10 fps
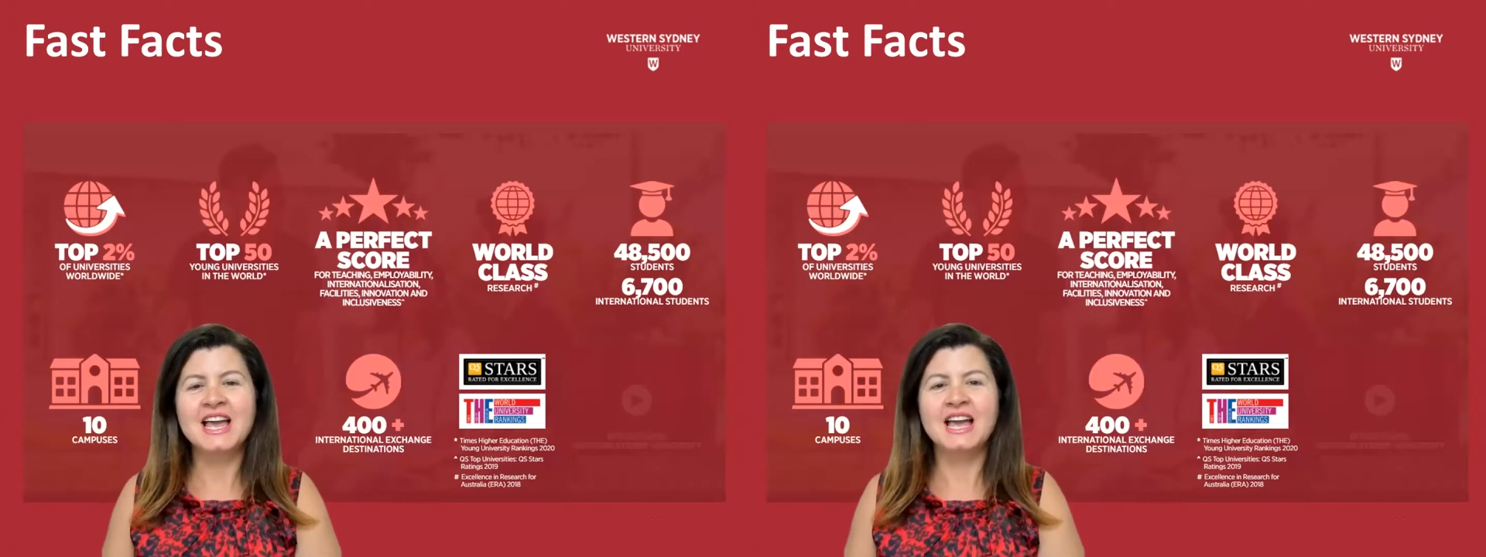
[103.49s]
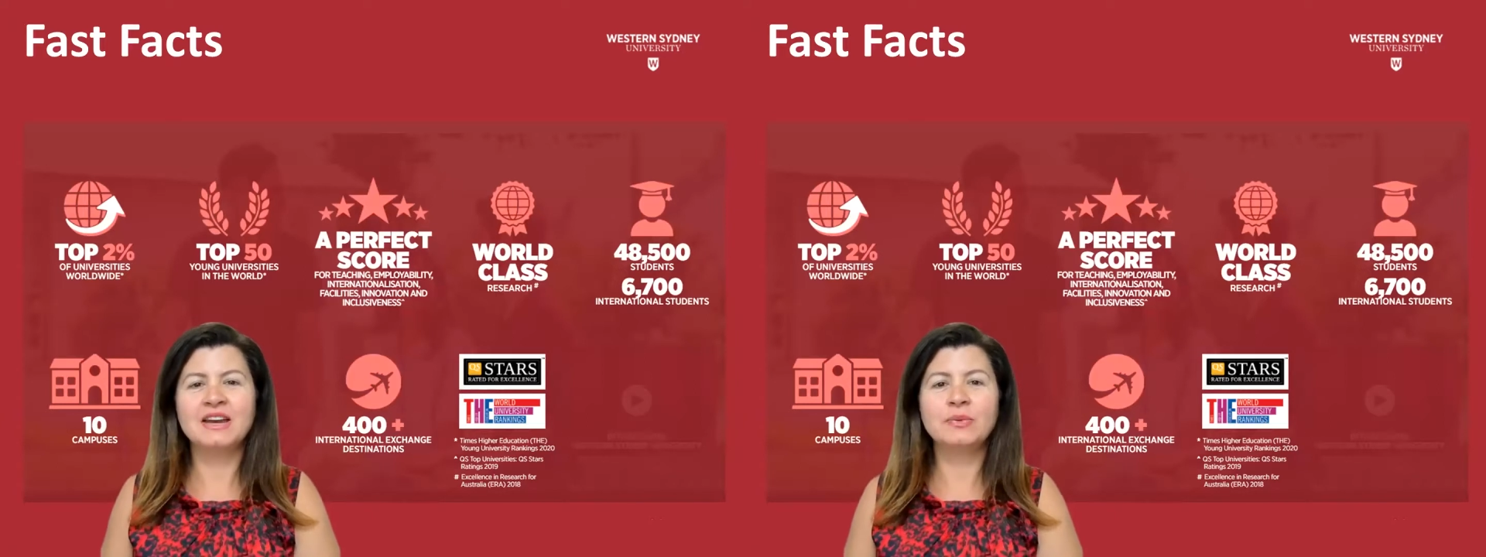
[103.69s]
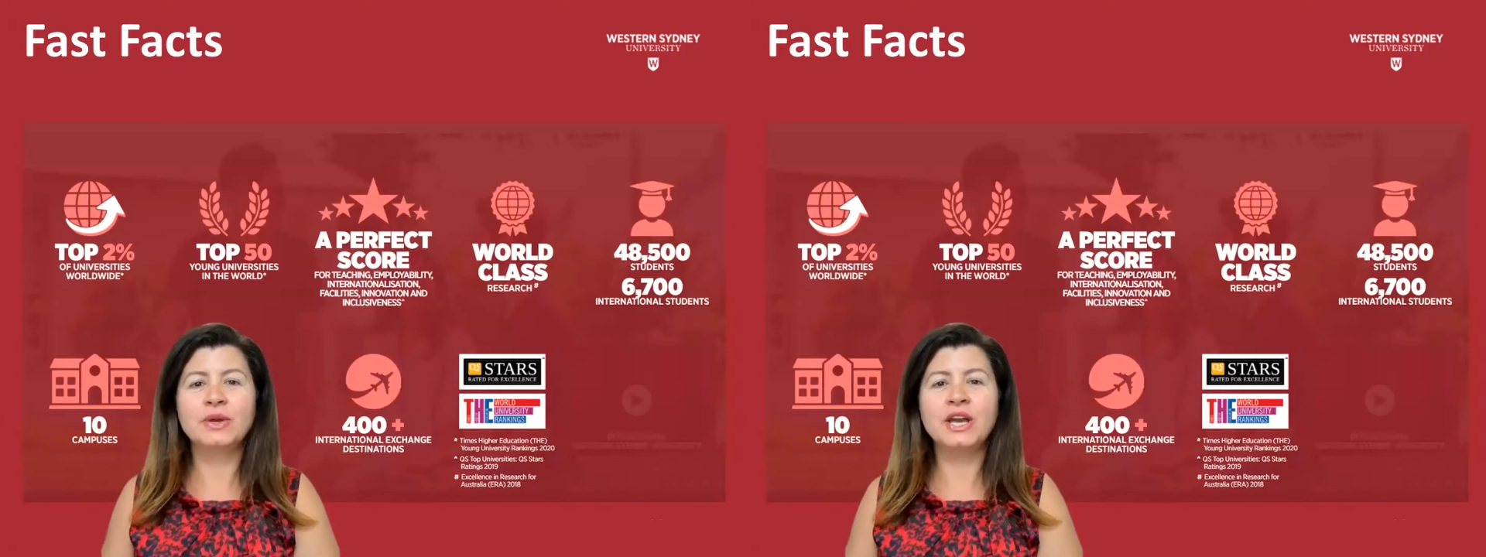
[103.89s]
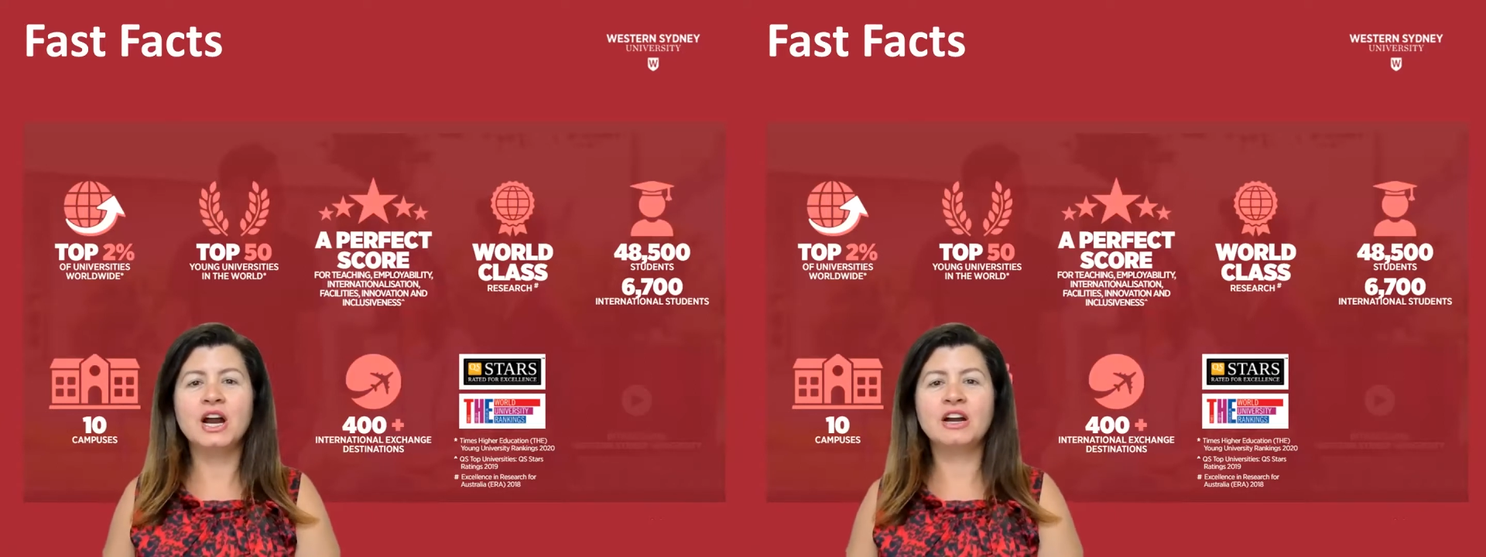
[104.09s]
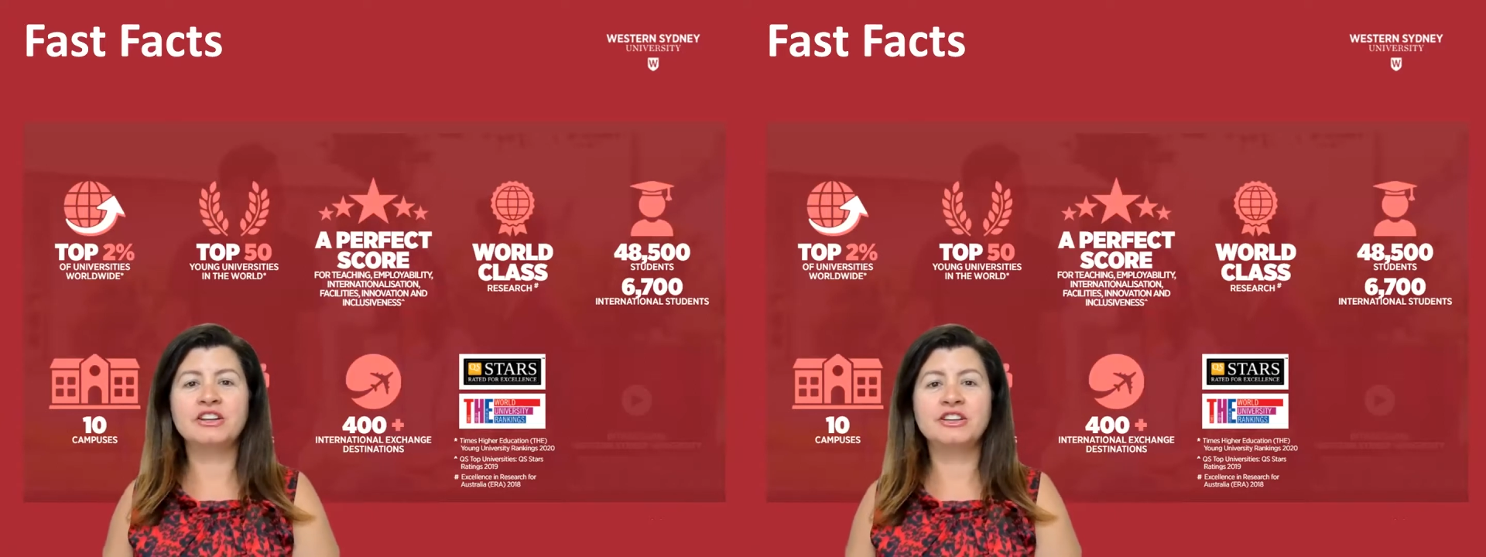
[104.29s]
and we
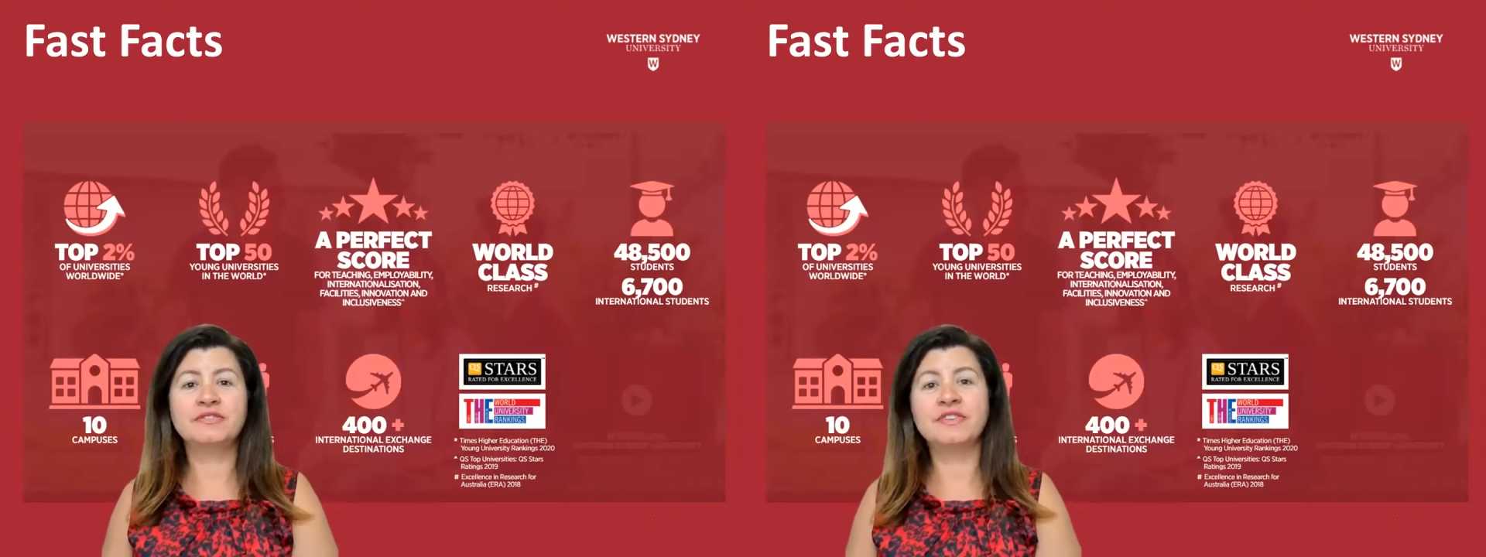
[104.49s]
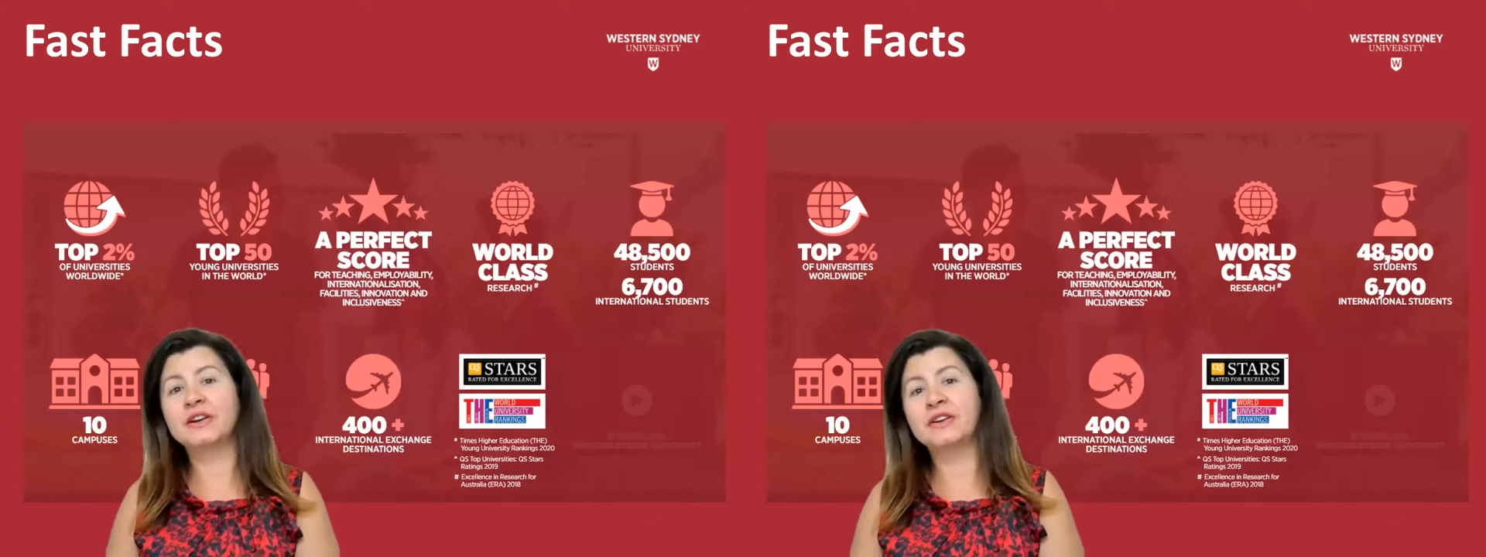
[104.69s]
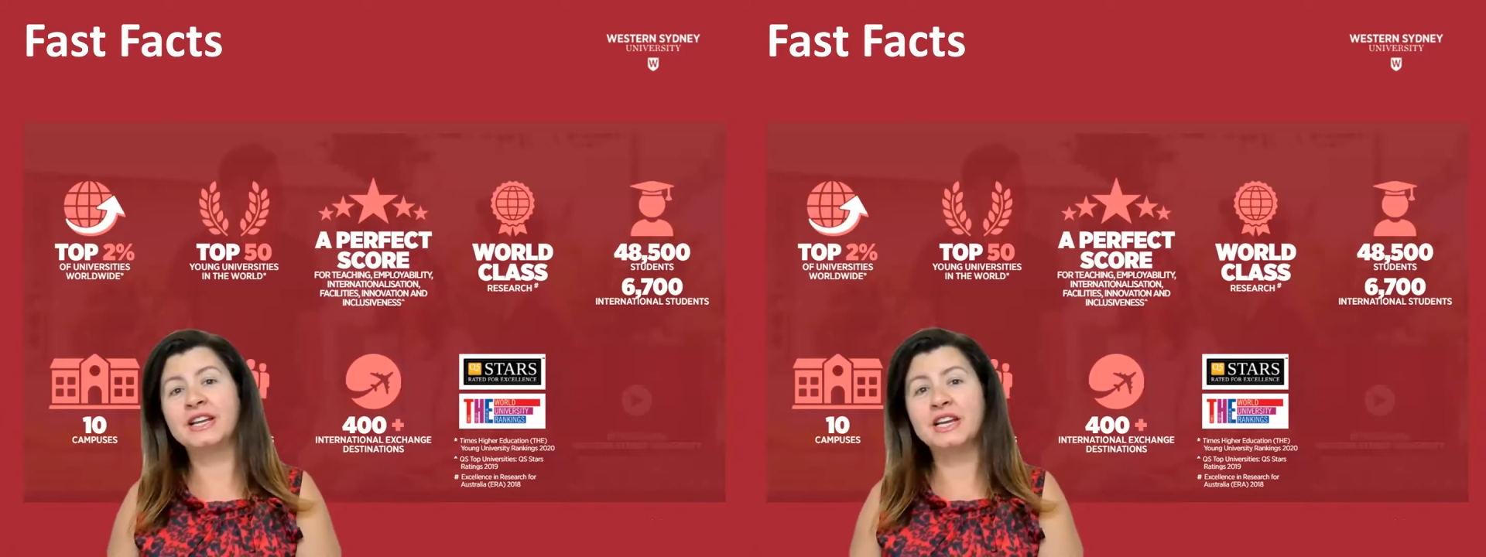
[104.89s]
are a very